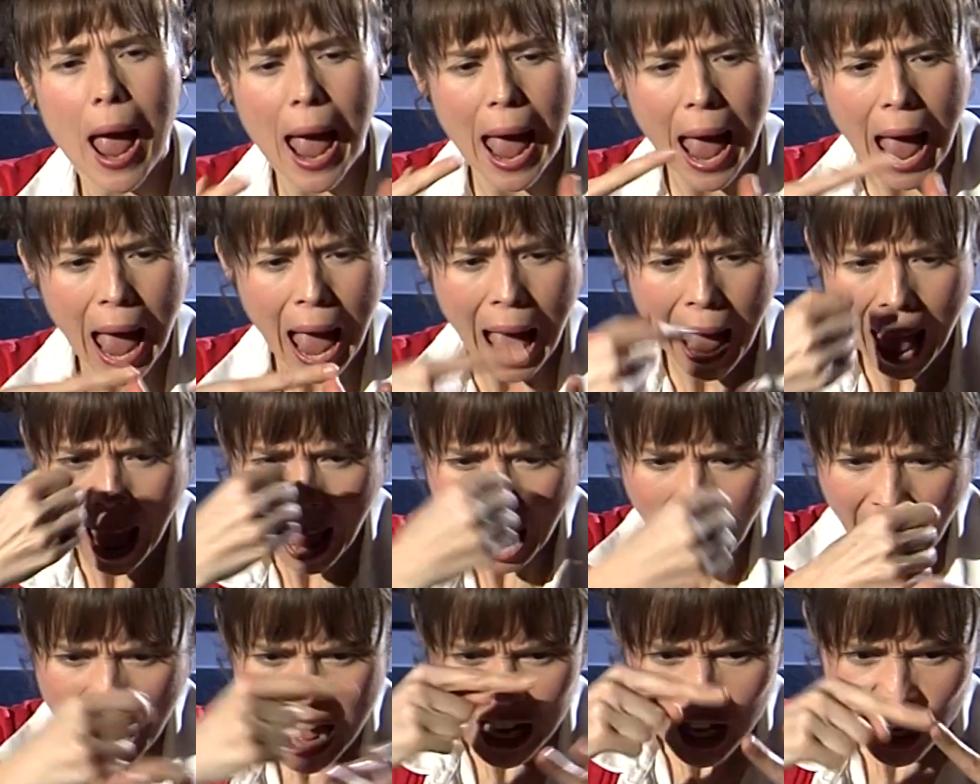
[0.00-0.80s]
And it
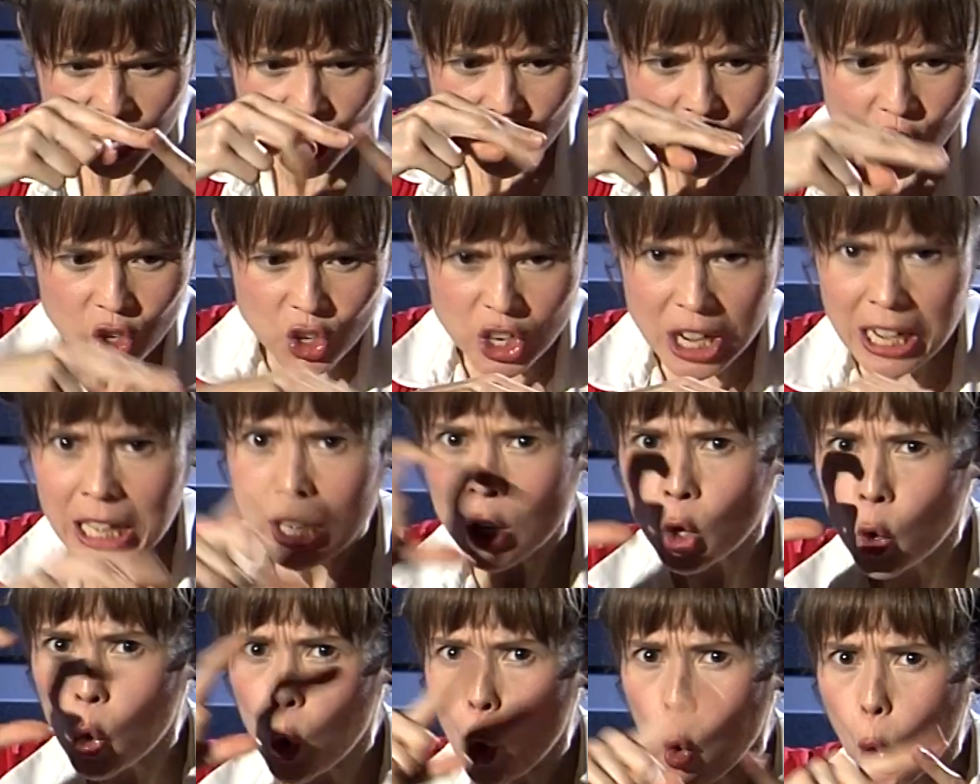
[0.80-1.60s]
takes place
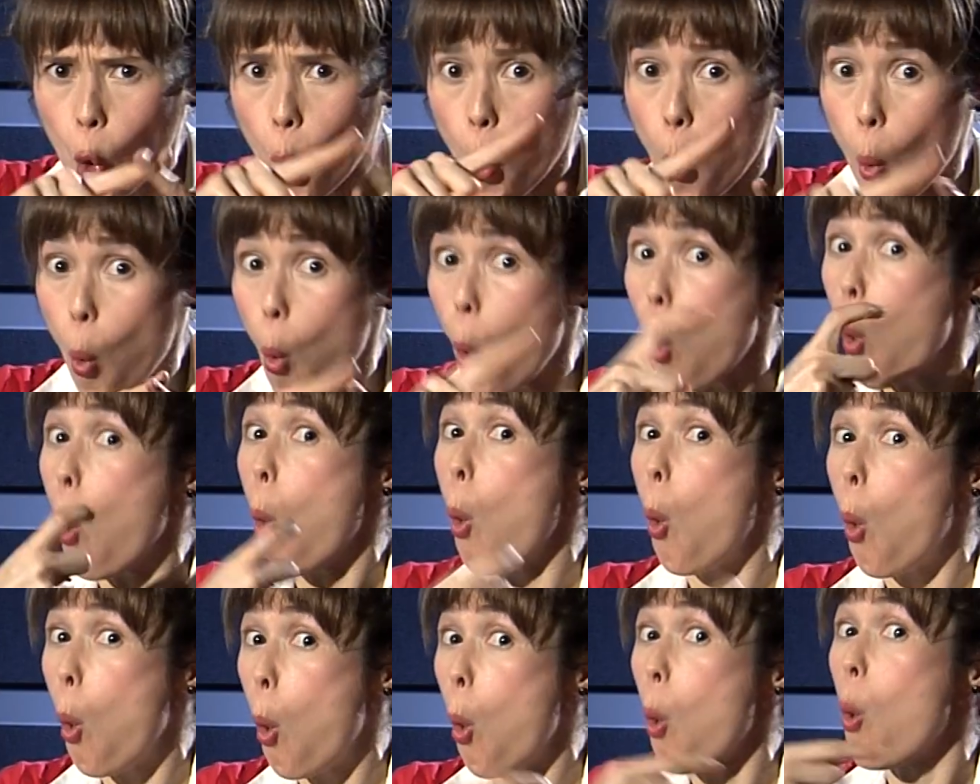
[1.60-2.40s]
in
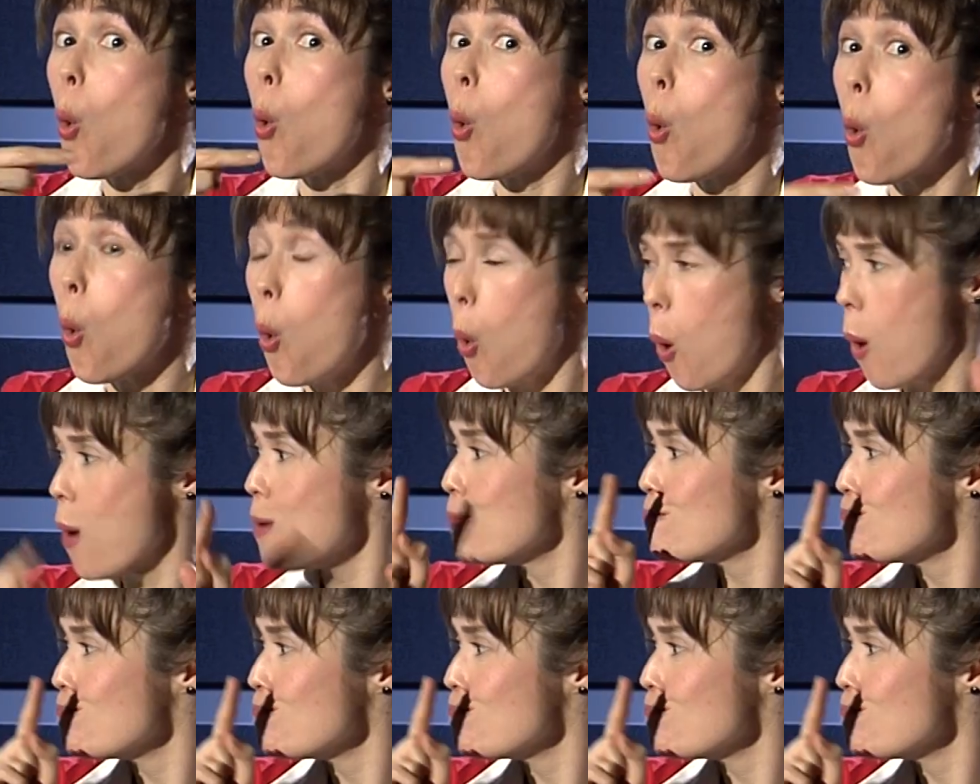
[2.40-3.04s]
Agincourt.